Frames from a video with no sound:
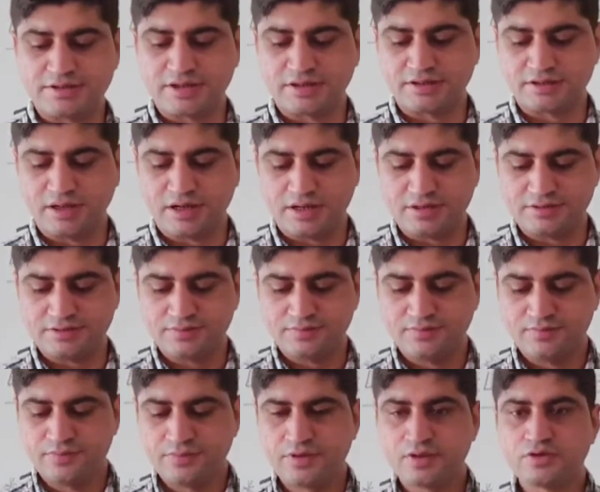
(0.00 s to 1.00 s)
etc.
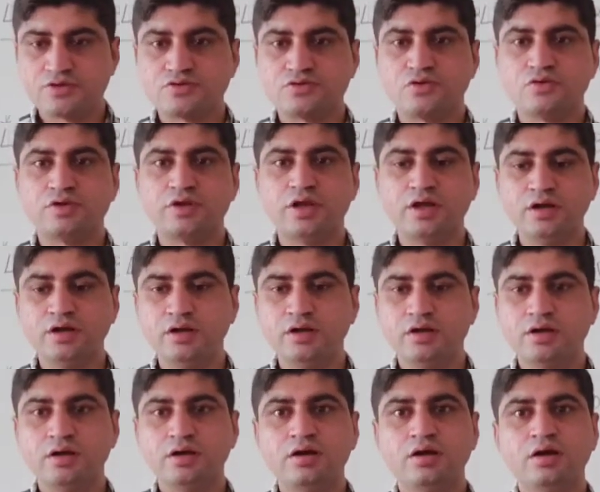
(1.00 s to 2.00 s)
So
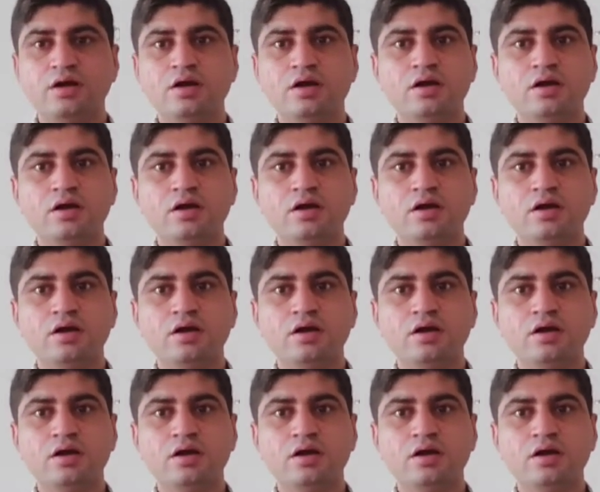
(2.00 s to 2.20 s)
here